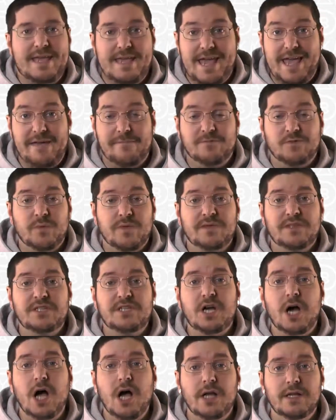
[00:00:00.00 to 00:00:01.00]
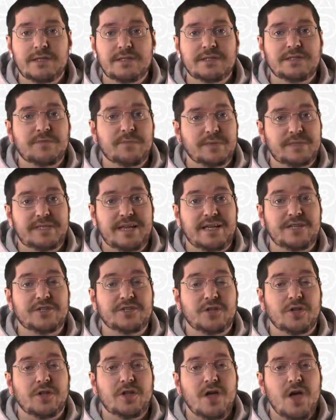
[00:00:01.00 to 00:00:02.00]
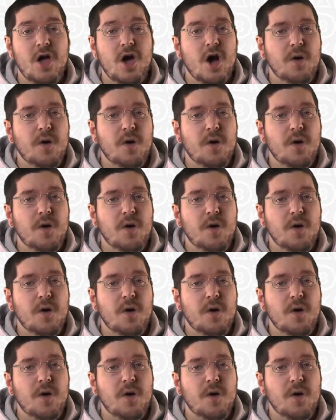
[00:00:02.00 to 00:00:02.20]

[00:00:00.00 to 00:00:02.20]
games with tons of potential